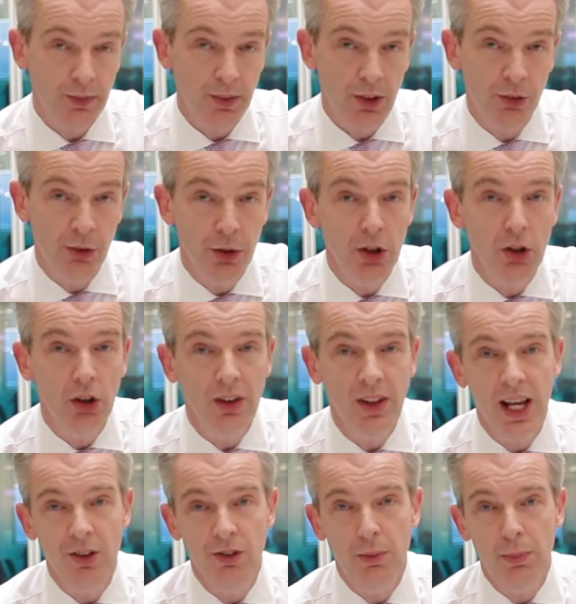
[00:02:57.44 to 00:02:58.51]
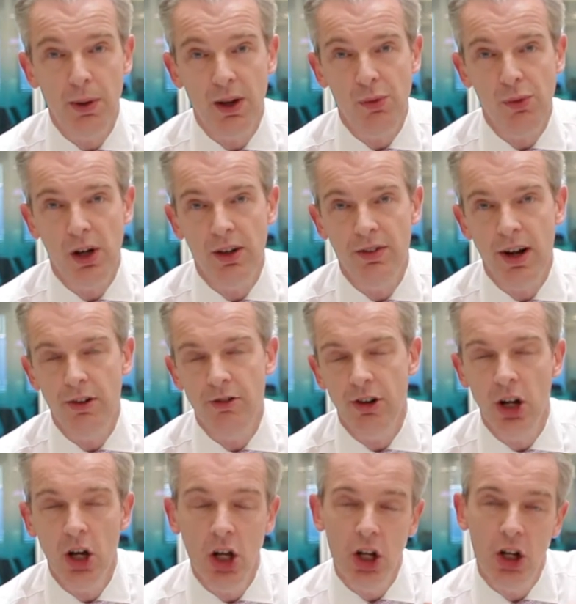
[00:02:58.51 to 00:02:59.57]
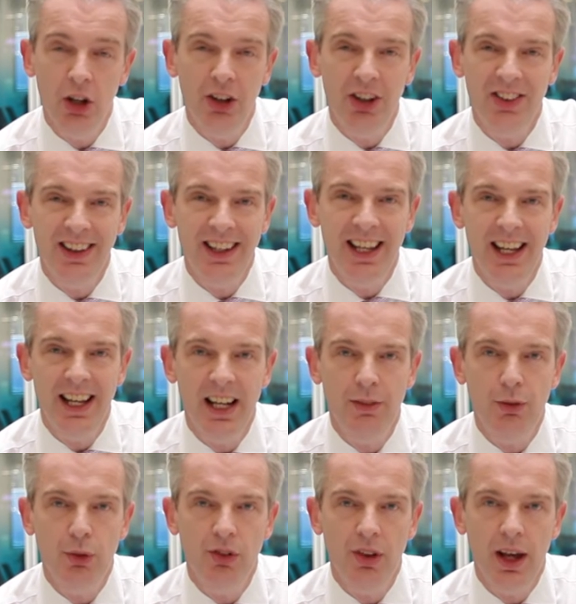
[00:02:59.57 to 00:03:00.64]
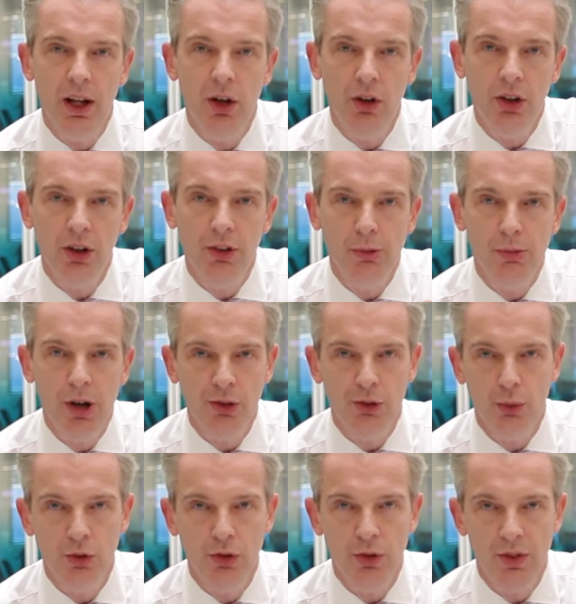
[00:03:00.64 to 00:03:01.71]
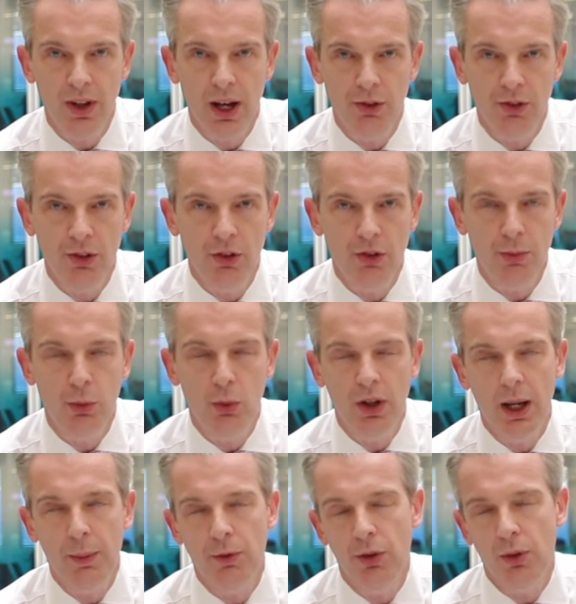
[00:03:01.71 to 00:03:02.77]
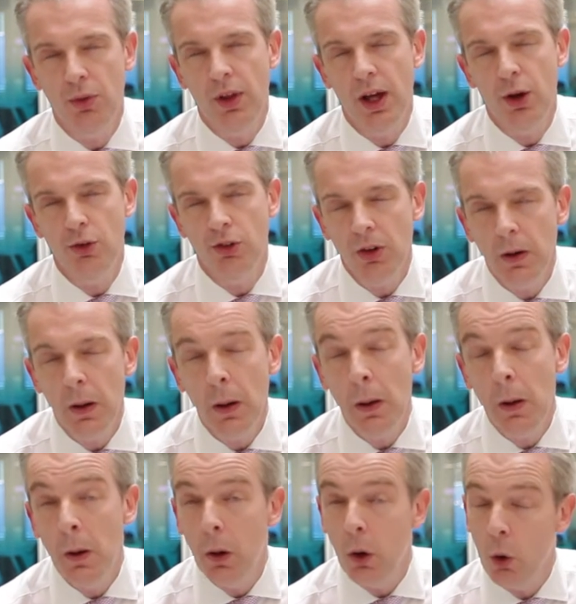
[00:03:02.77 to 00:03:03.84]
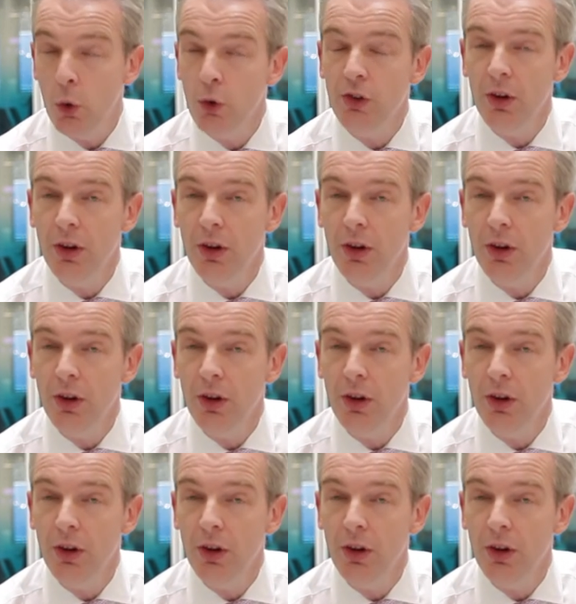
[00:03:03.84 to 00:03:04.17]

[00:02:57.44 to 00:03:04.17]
So I'm going to look at the S&P 500, look at the key levels there, look at the Russell 2000, the small cap 2000. Also